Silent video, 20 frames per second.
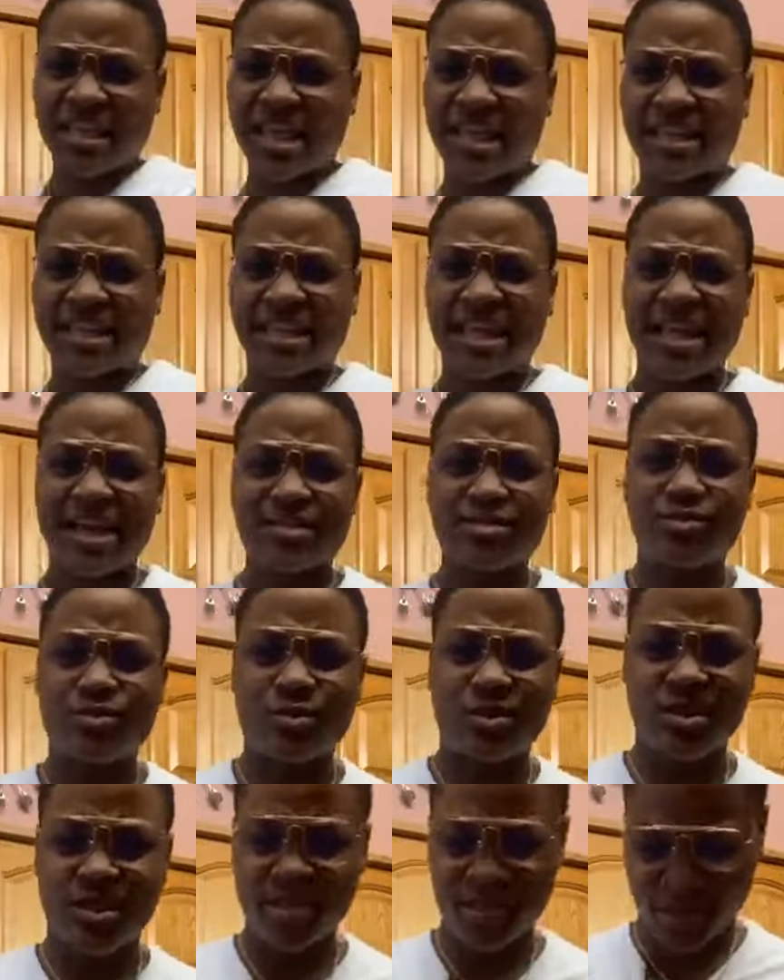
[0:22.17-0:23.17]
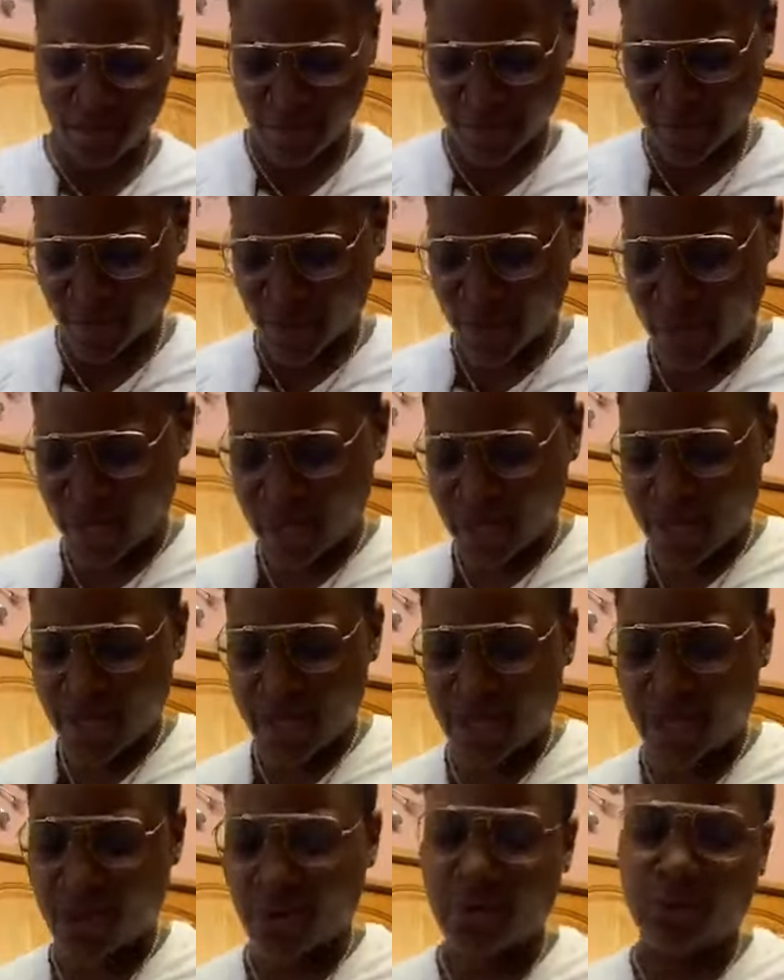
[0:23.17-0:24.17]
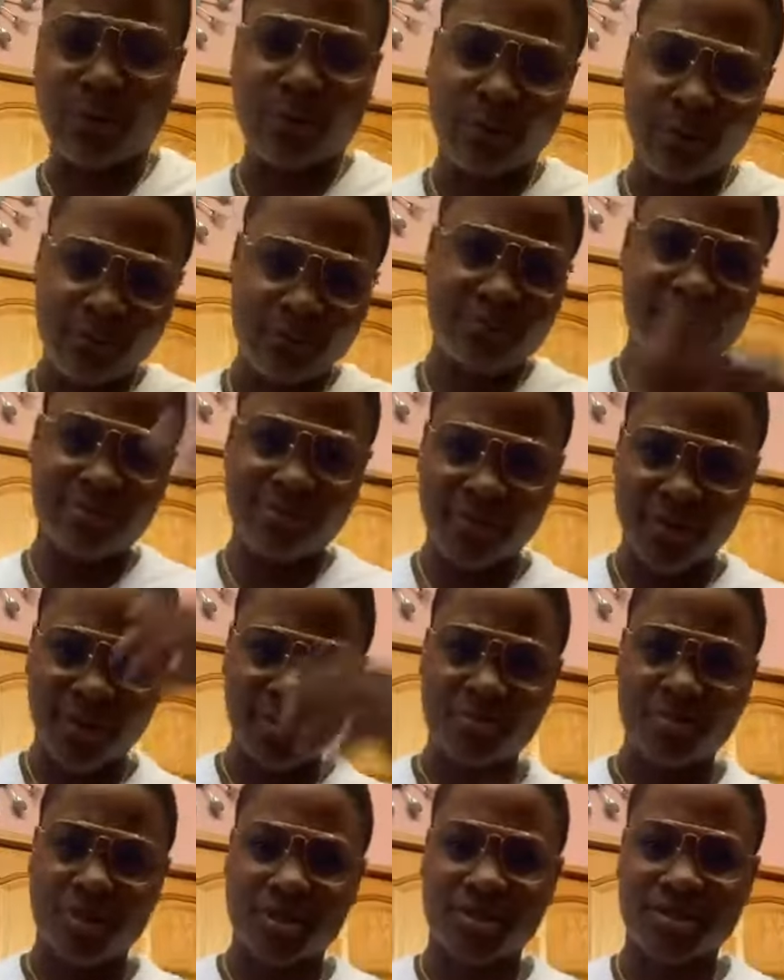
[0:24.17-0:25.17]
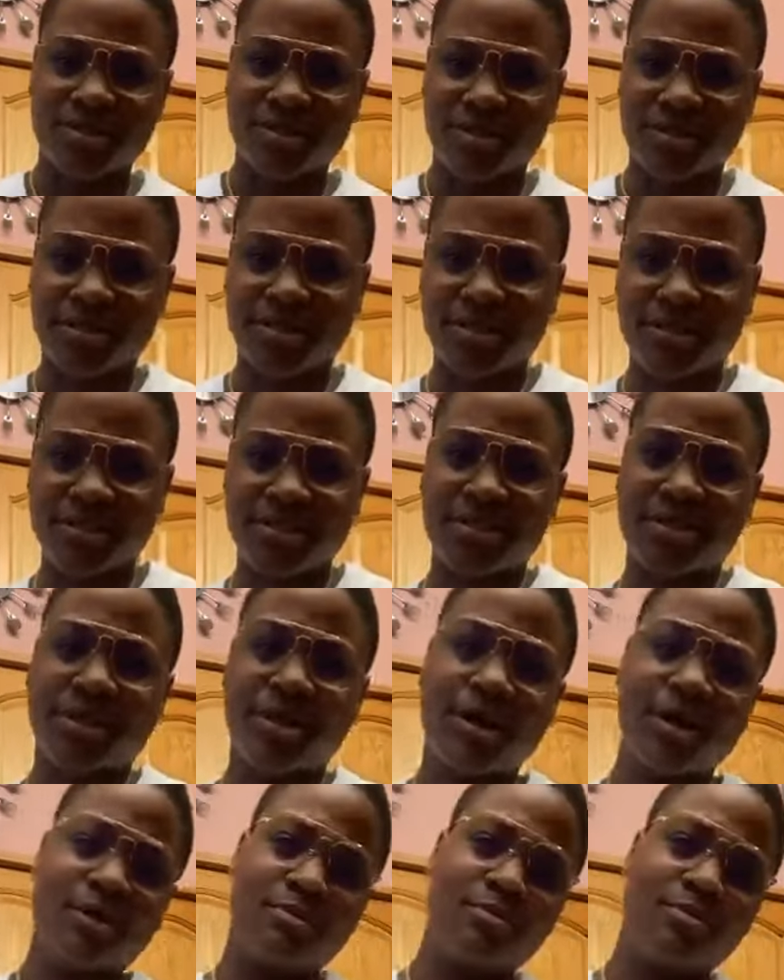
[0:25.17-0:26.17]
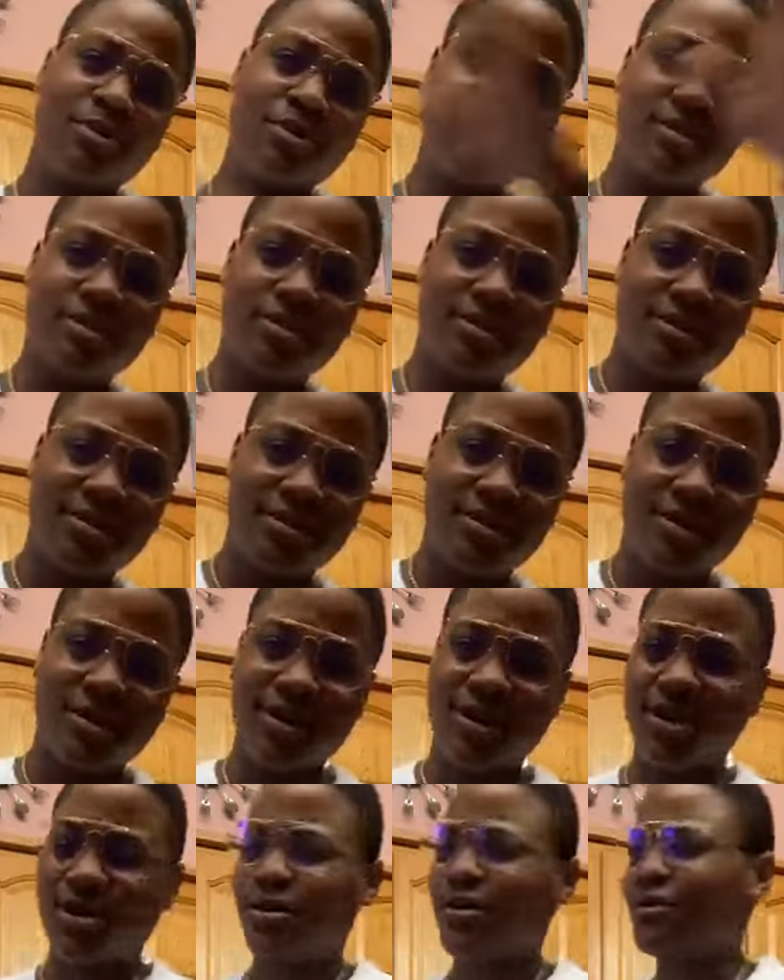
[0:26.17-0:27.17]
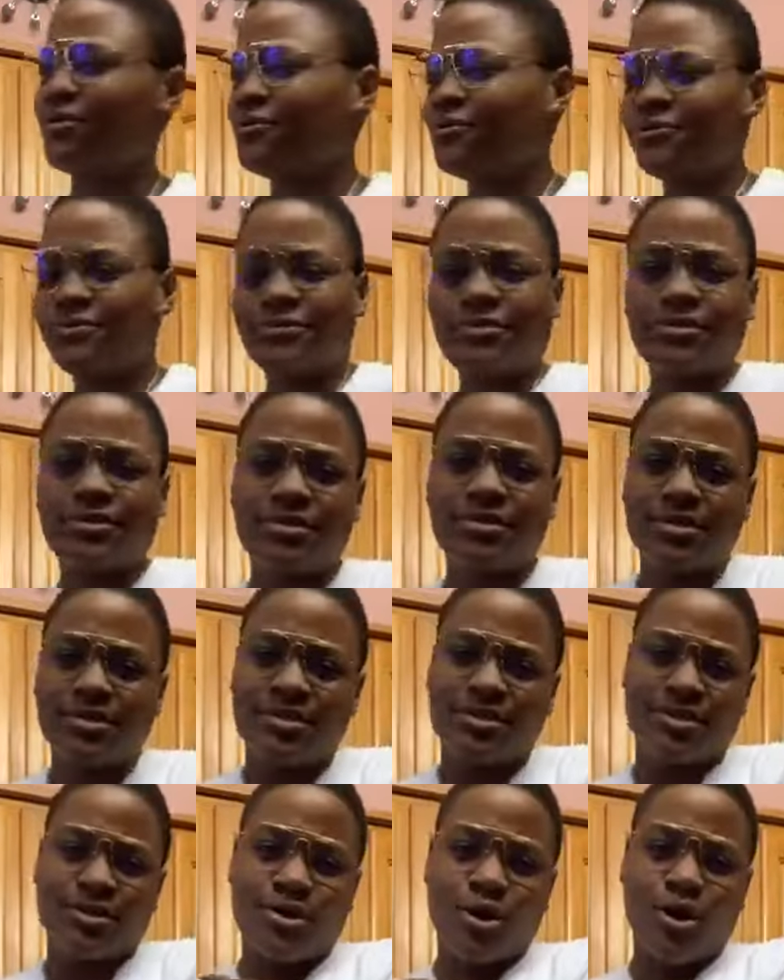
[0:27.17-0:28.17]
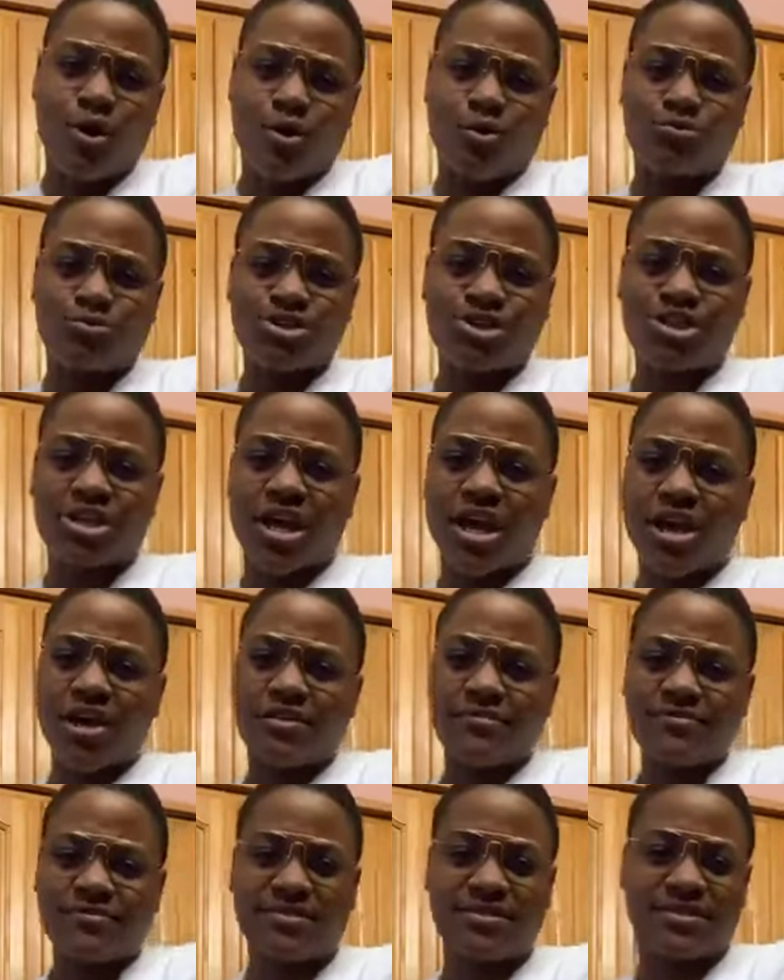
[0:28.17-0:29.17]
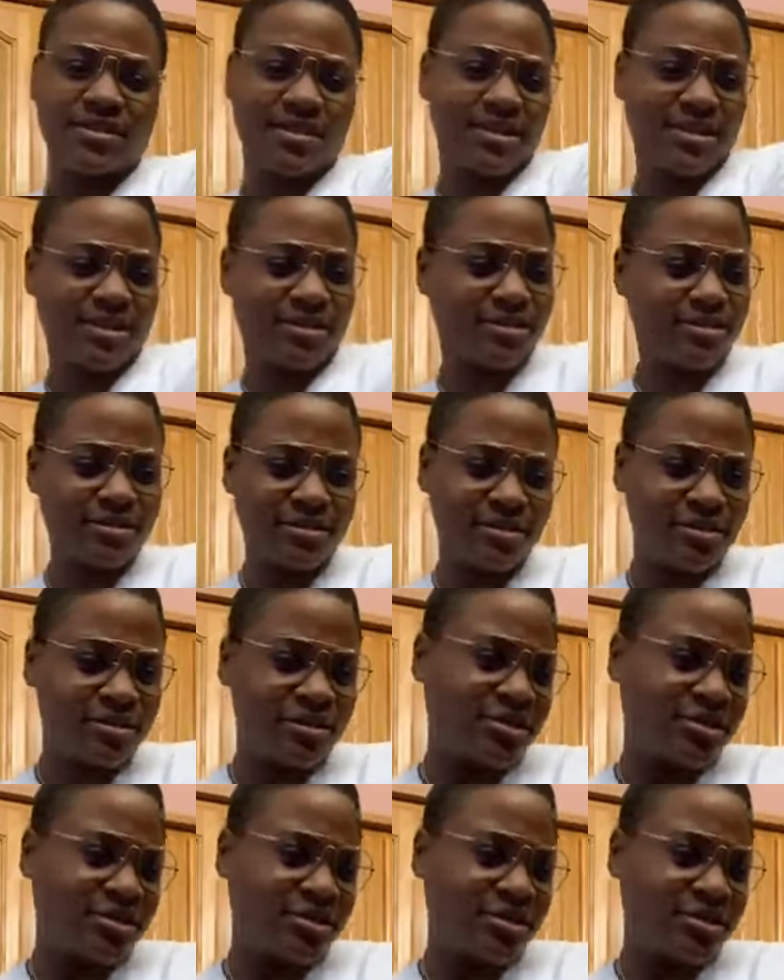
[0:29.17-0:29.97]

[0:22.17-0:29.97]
like last week, and you know, Facebook is the hub of home chefs and